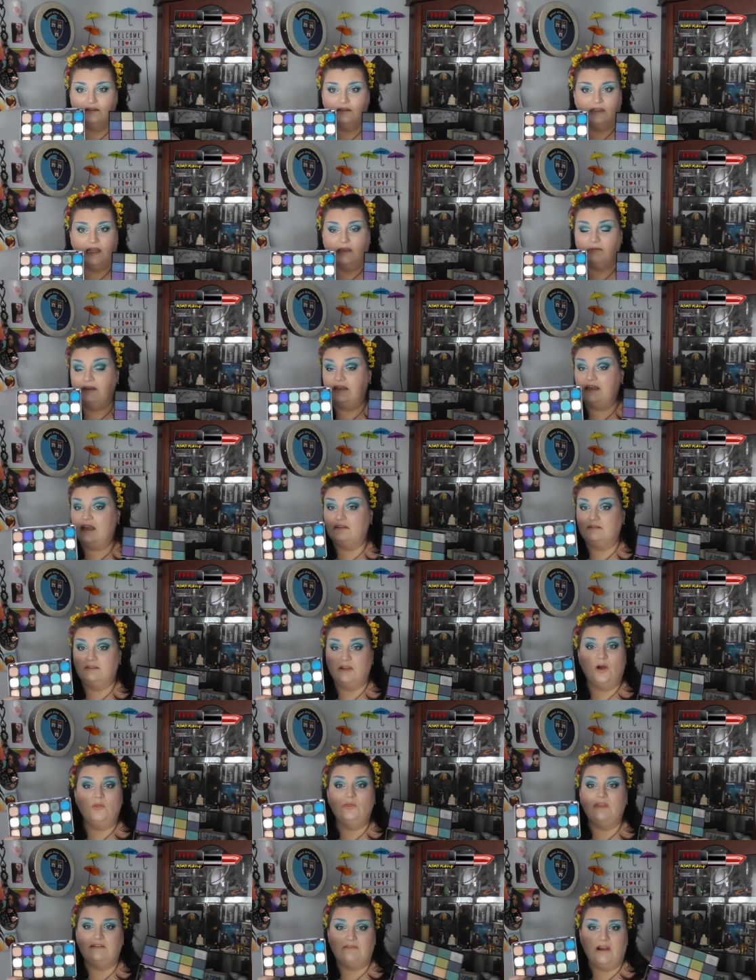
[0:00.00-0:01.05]
I mean,
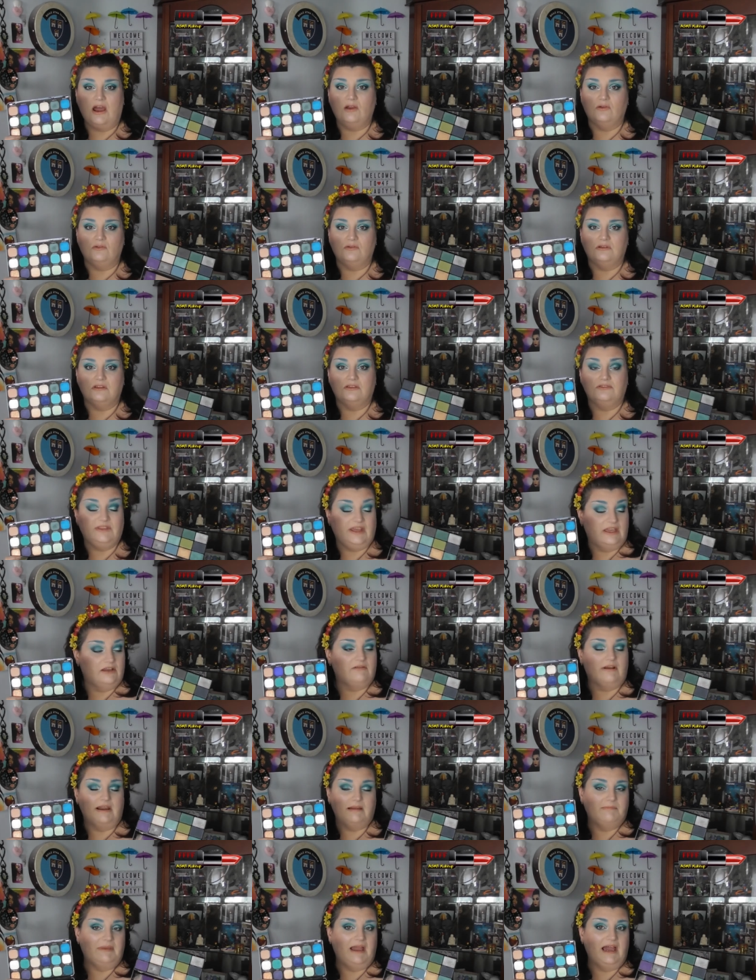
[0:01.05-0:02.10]
on their own, they're
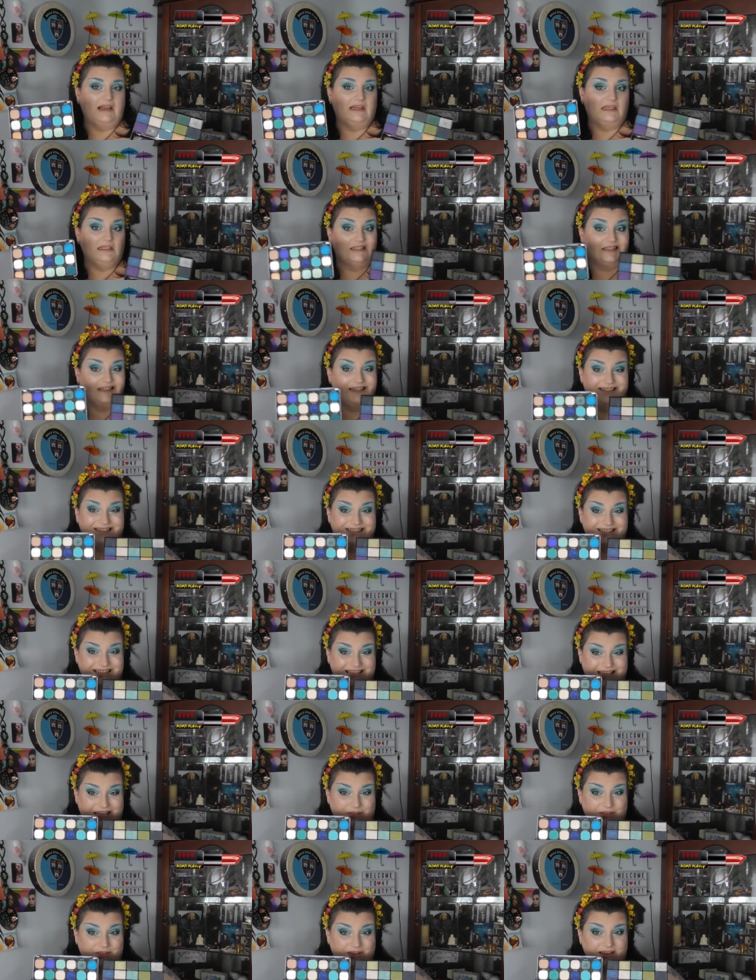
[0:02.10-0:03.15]
great palettes.
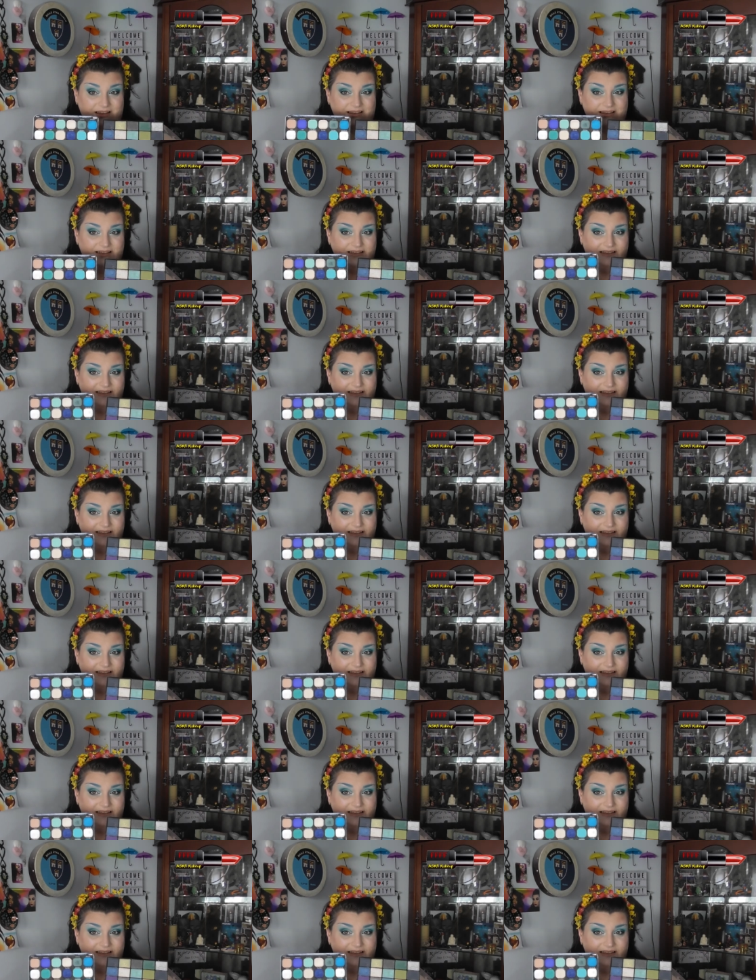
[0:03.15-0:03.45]
Together,